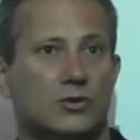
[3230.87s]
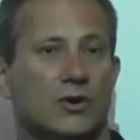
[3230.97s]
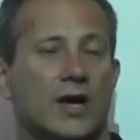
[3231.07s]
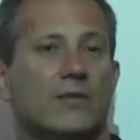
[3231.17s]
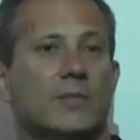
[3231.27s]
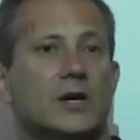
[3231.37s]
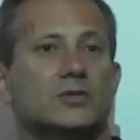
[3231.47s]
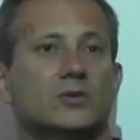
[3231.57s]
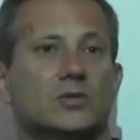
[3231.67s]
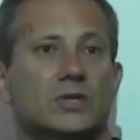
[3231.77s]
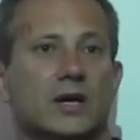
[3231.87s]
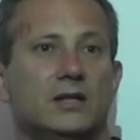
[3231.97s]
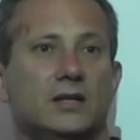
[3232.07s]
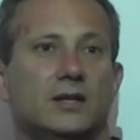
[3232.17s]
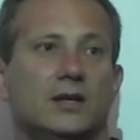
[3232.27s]
you don't have much to
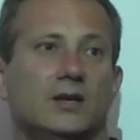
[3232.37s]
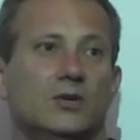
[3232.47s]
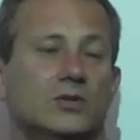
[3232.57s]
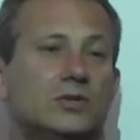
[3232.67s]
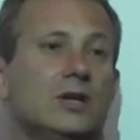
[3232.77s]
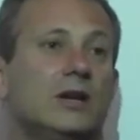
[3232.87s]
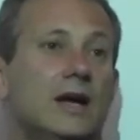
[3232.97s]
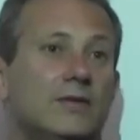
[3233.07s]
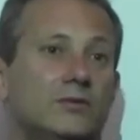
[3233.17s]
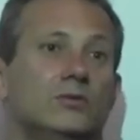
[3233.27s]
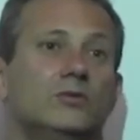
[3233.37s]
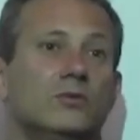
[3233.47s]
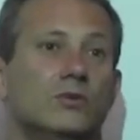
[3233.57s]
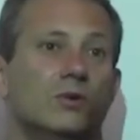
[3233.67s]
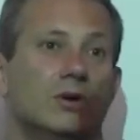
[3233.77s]
send, you still have to
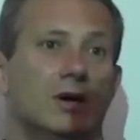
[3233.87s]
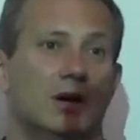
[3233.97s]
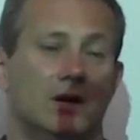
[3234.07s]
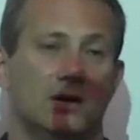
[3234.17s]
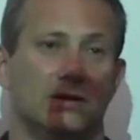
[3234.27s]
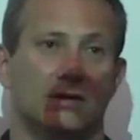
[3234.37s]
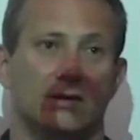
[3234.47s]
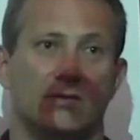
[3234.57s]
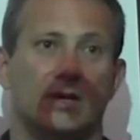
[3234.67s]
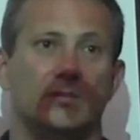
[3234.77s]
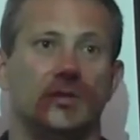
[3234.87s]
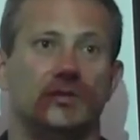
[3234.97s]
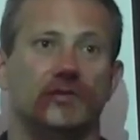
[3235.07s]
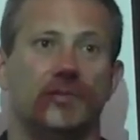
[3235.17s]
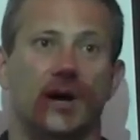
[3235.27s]
do quite a bit
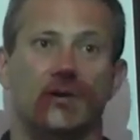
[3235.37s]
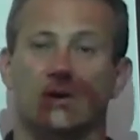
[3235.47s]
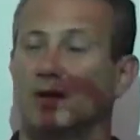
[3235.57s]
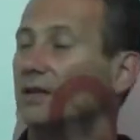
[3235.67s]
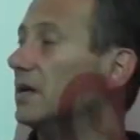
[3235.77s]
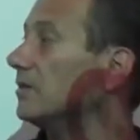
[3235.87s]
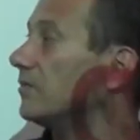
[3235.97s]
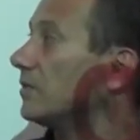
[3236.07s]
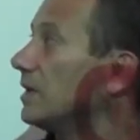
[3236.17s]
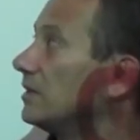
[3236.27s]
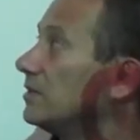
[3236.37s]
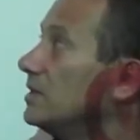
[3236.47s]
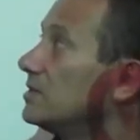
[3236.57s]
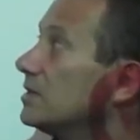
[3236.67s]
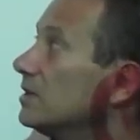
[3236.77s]
of power. And for that
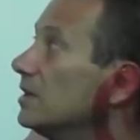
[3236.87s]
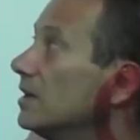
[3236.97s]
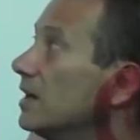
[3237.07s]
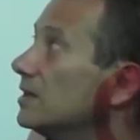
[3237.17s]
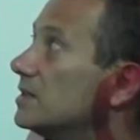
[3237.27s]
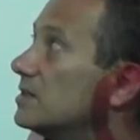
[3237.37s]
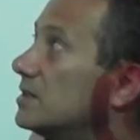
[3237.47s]
reason, as I